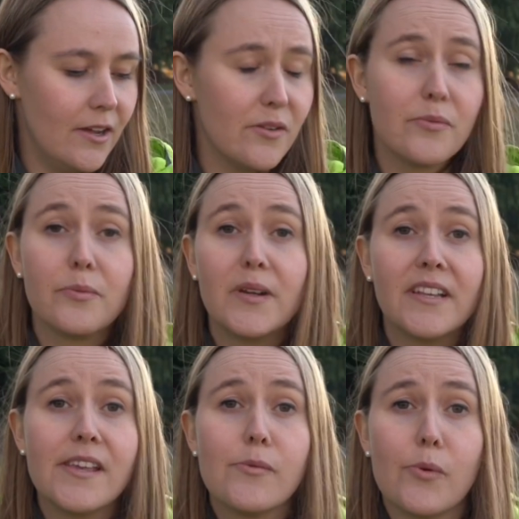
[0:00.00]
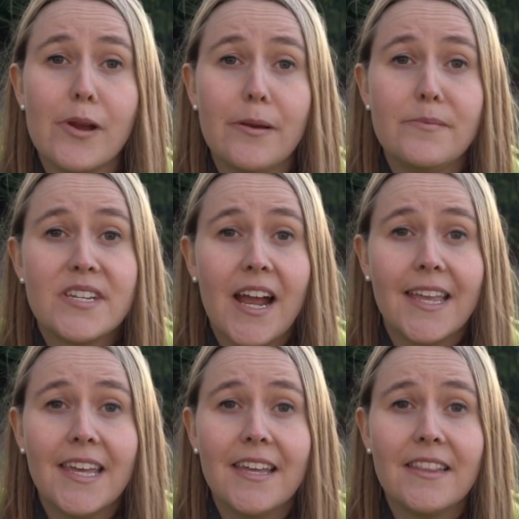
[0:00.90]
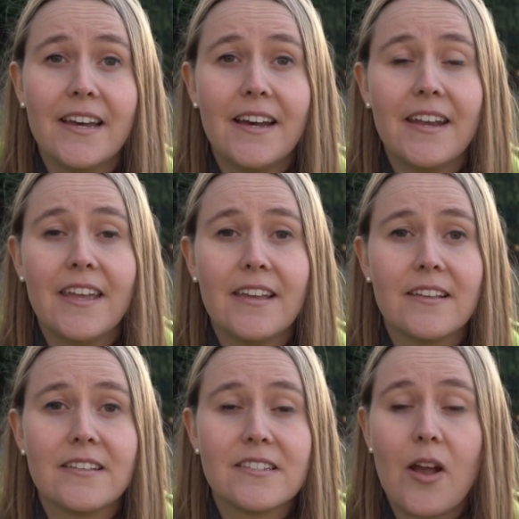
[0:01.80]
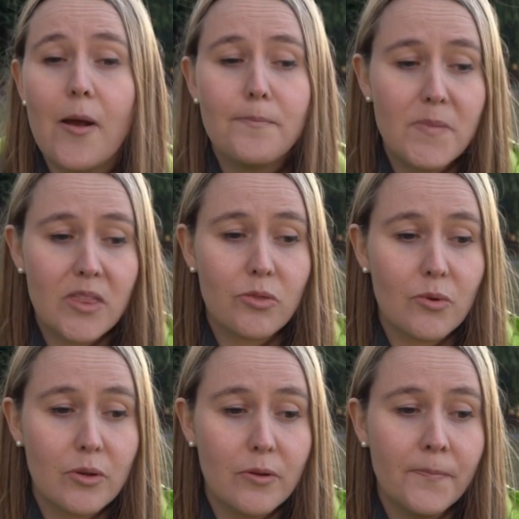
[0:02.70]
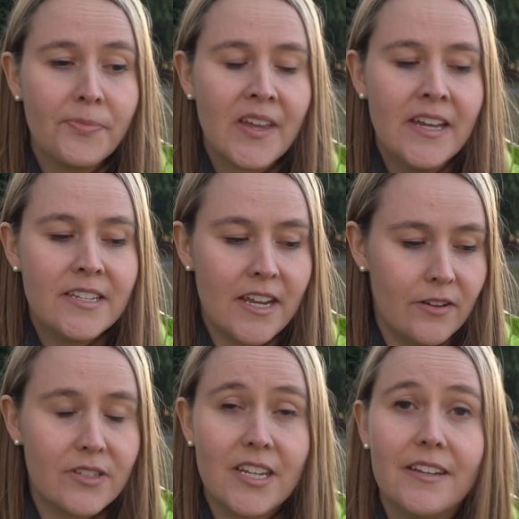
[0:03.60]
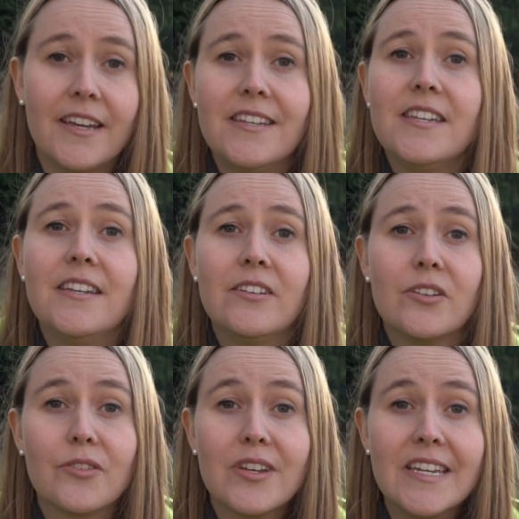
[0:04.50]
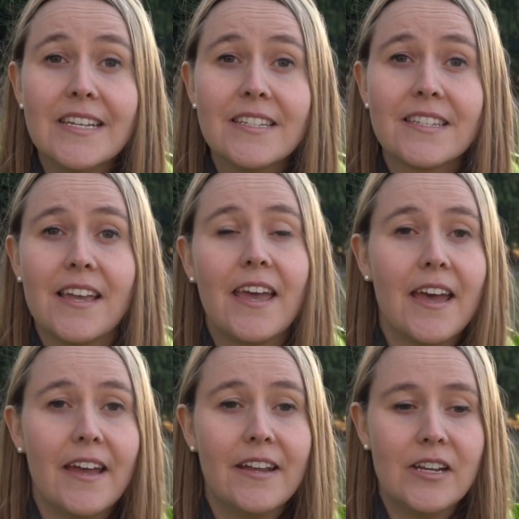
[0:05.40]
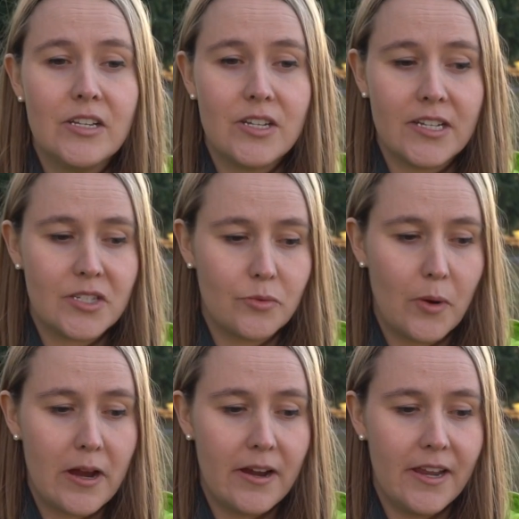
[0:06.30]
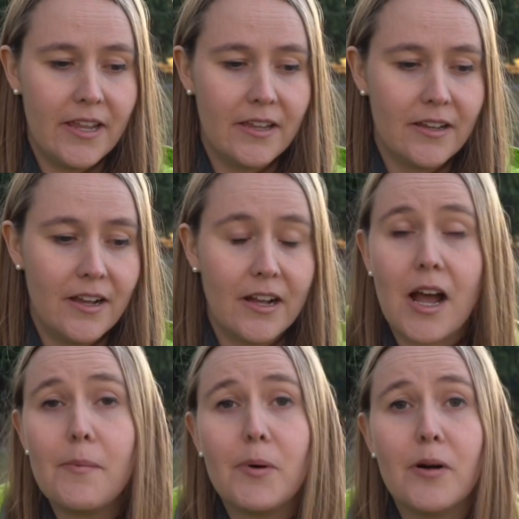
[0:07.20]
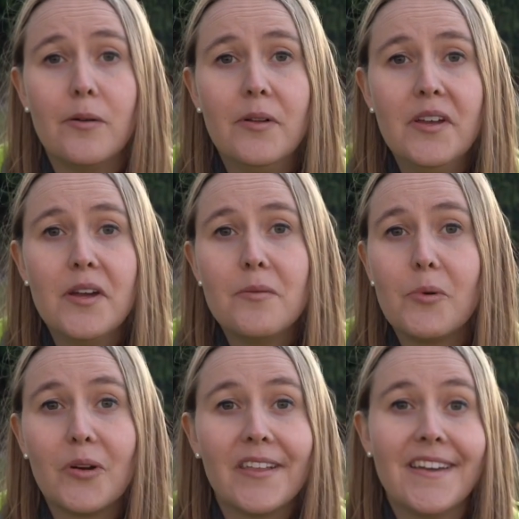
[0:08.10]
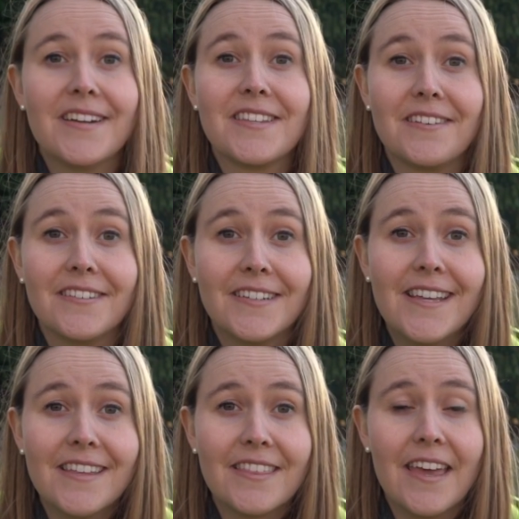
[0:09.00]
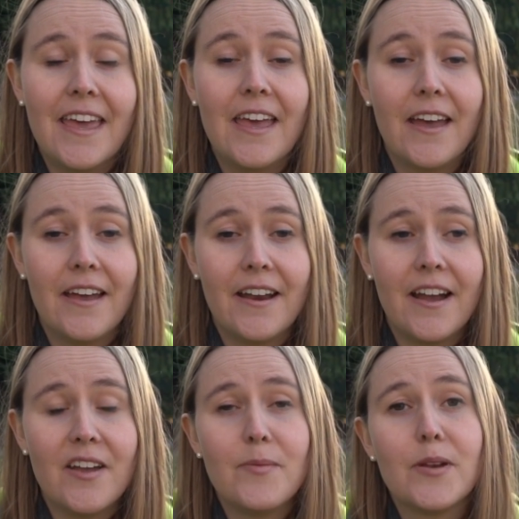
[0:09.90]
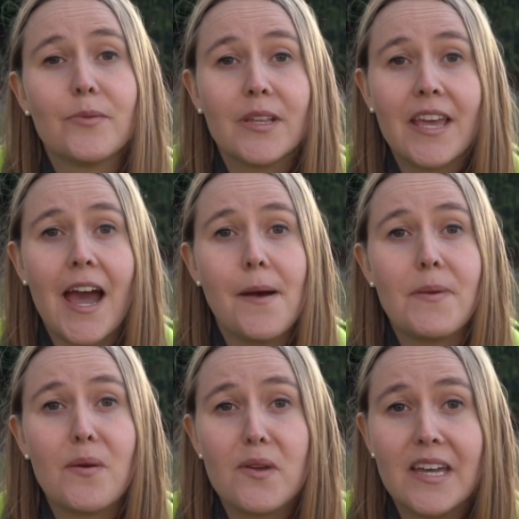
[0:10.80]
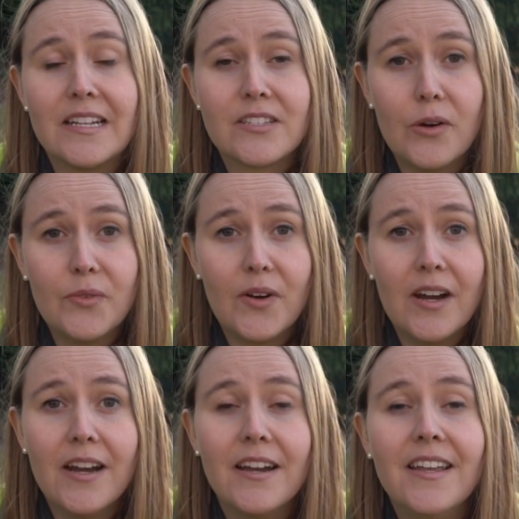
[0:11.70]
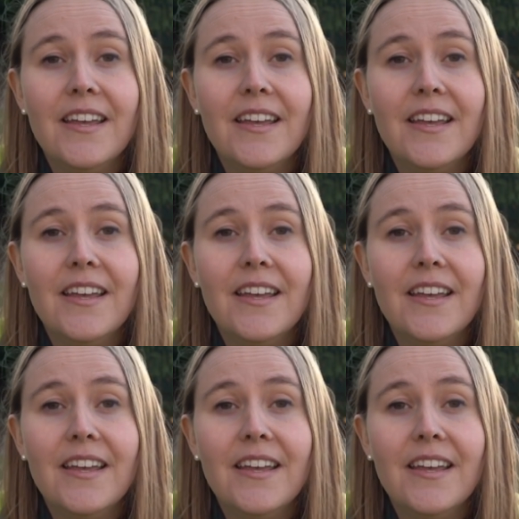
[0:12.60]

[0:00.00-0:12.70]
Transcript: a really warm jacket that has gotten me through down to 19 degrees and just wearing a couple more layers underneath, and I've been really happy with it so far.